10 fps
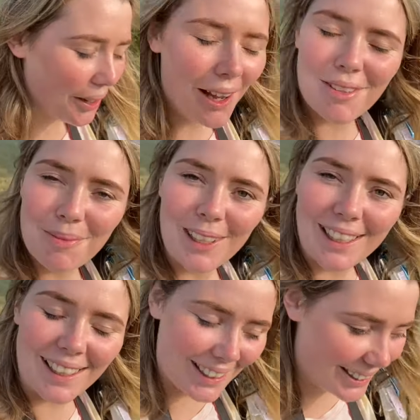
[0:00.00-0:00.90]
I've
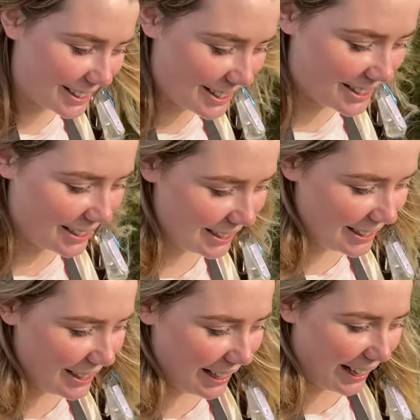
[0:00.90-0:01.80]
completed it.
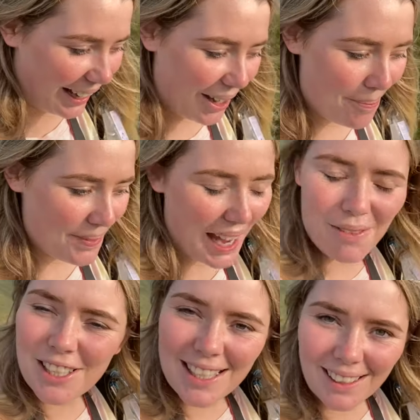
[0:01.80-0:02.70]
Um,
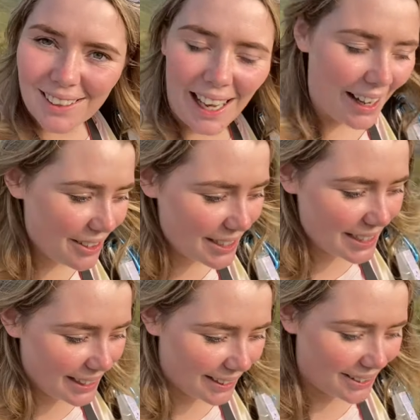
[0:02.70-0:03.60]
every single
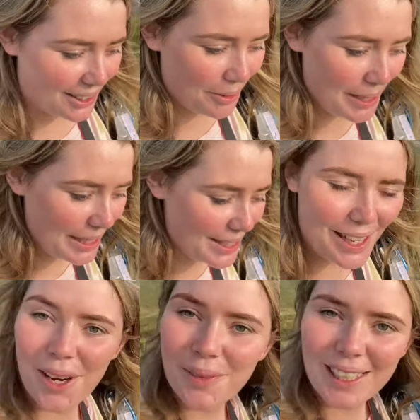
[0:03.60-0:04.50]
county and there's going to be
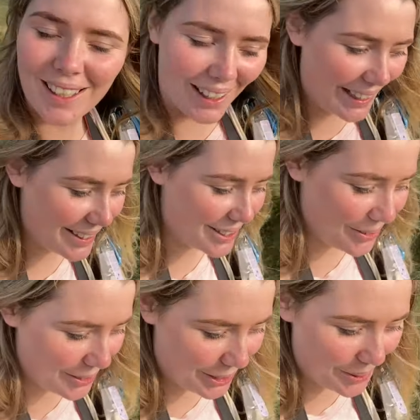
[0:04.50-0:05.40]
so many guides
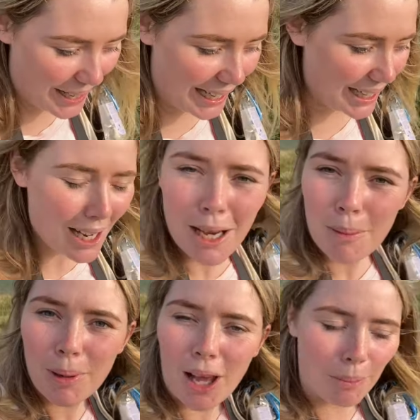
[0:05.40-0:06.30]
coming your way.
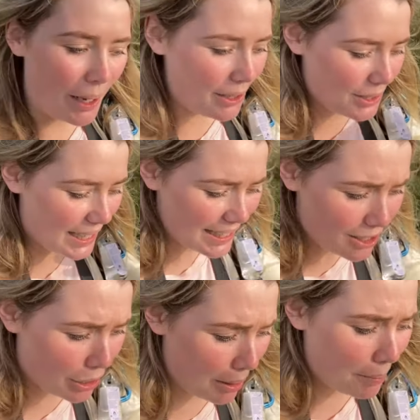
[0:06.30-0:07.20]
Blog posts,
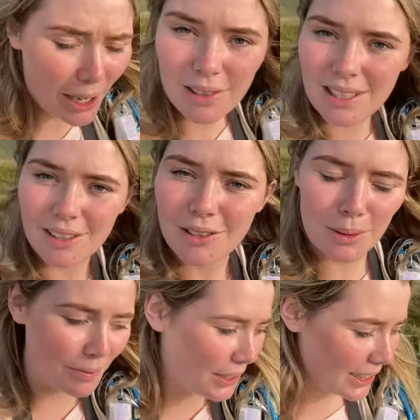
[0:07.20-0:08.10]
Instagram posts,
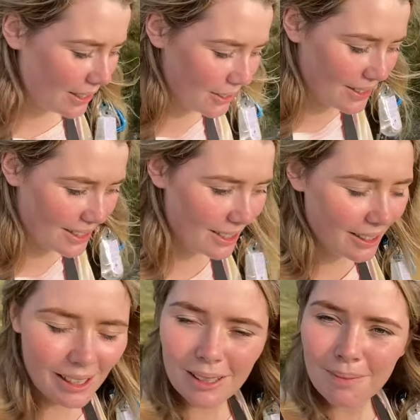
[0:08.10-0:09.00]
YouTube videos,
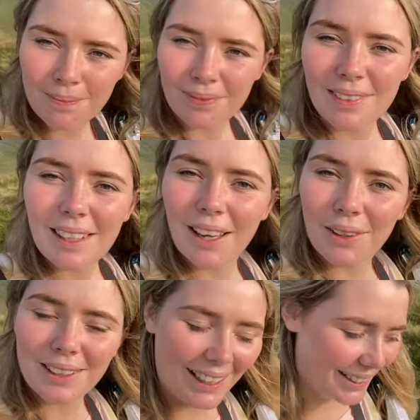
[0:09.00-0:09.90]
the
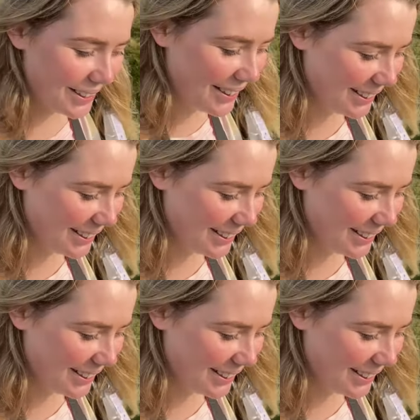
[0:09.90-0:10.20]
whole thing.